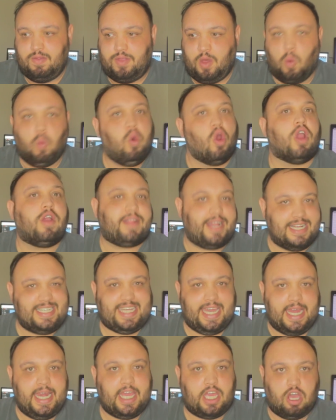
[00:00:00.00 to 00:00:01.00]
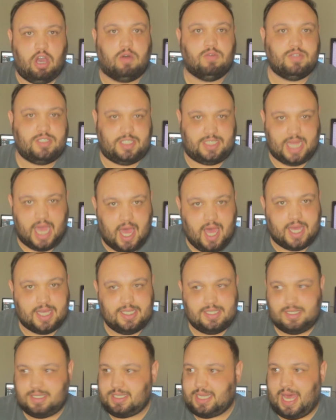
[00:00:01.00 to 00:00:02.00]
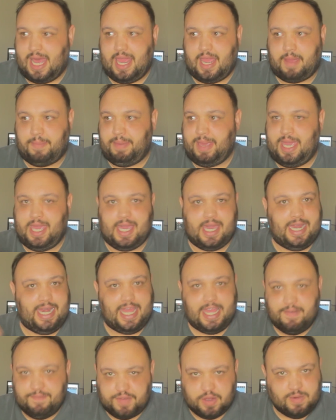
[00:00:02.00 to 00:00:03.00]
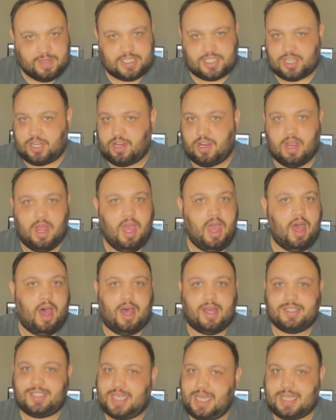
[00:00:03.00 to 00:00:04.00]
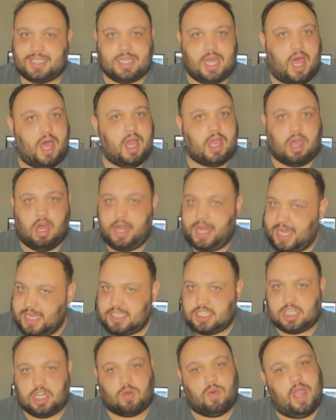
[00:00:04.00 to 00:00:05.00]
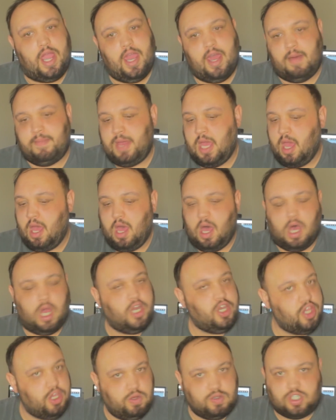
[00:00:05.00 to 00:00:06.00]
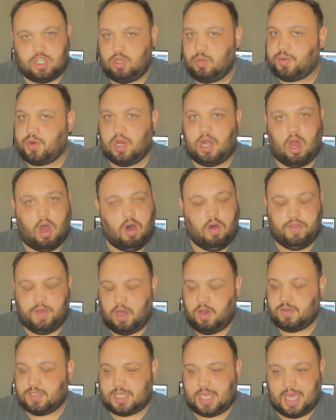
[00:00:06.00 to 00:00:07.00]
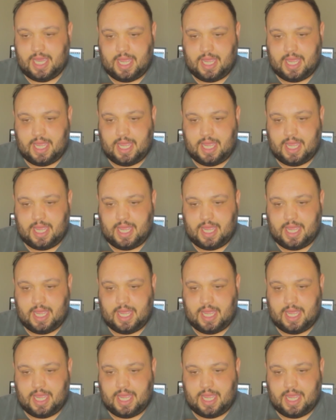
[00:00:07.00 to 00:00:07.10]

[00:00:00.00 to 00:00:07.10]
the work that Dani Cohn does, like being an influencer on TikTok, on Instagram, on YouTuber, and all those.